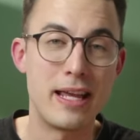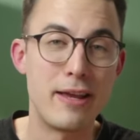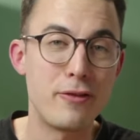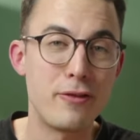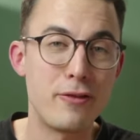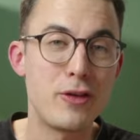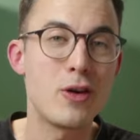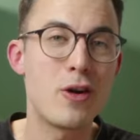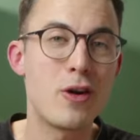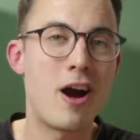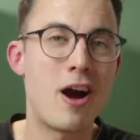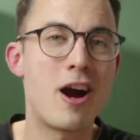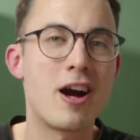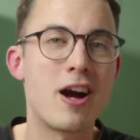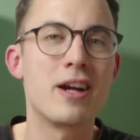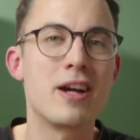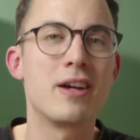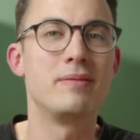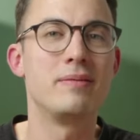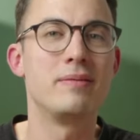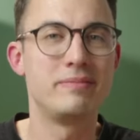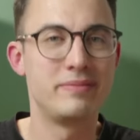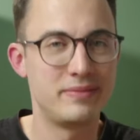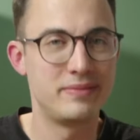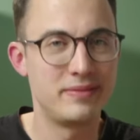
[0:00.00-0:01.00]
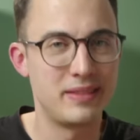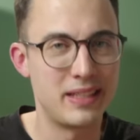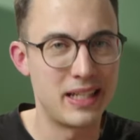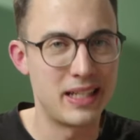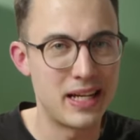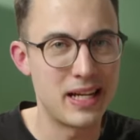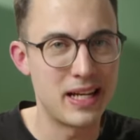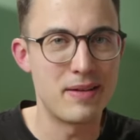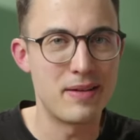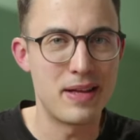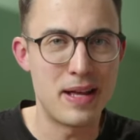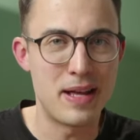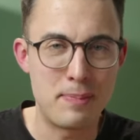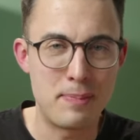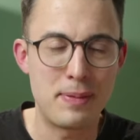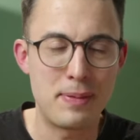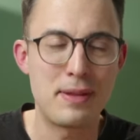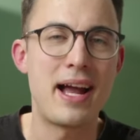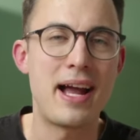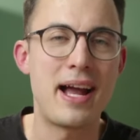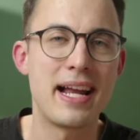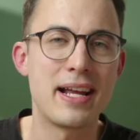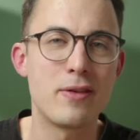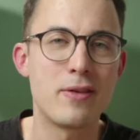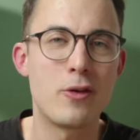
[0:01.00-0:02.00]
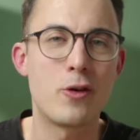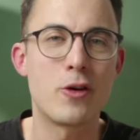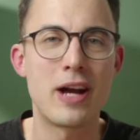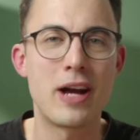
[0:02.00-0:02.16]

if you are implying